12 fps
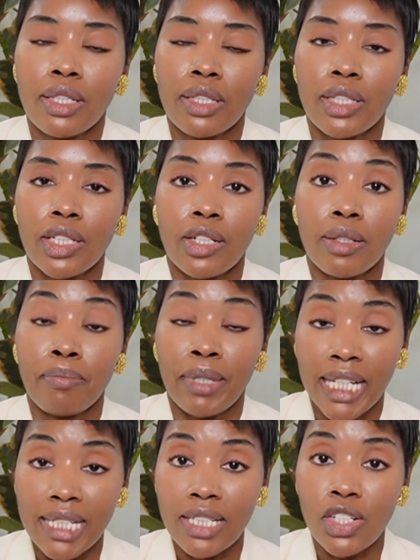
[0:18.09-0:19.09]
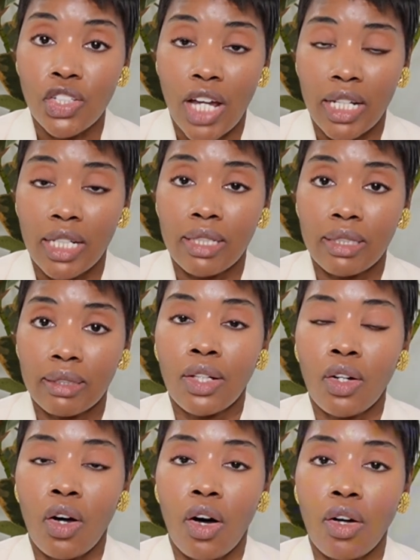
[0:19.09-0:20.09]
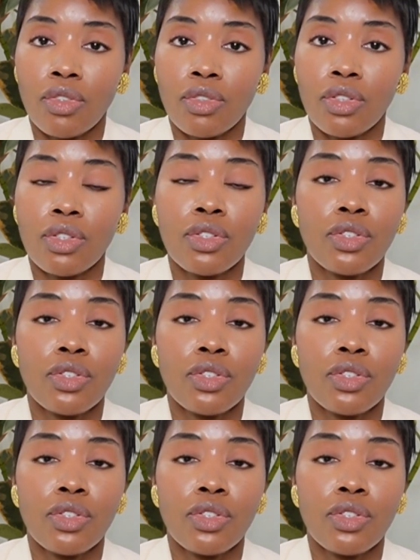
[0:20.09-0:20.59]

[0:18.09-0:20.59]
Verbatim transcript: They're based in China called